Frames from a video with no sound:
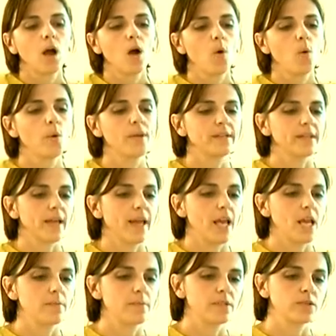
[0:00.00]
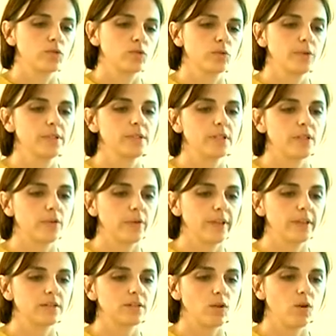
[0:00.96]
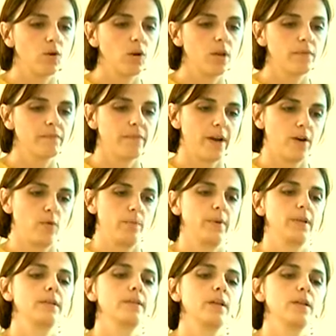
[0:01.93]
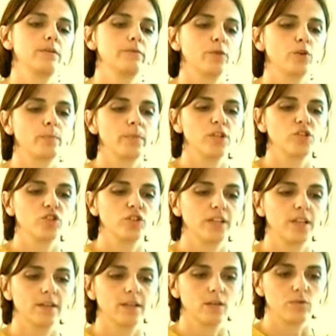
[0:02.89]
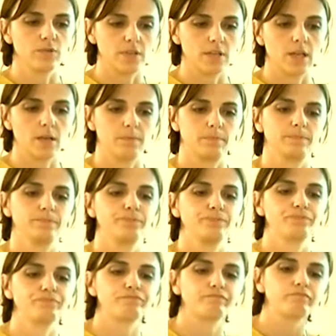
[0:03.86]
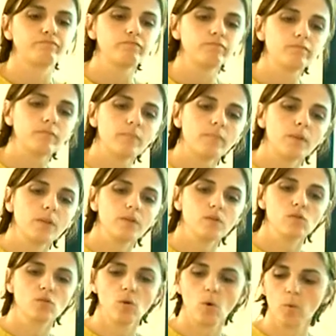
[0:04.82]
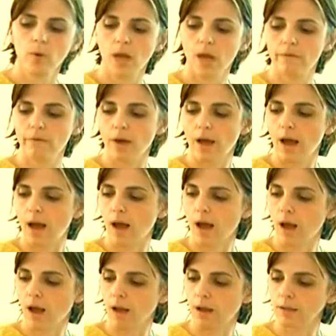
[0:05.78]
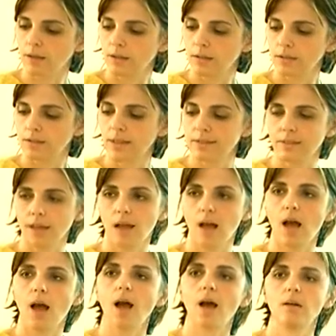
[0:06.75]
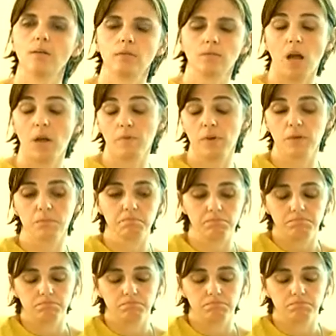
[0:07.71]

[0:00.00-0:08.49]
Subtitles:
which aims to integrate all environmental information in Andalusia. So we have a very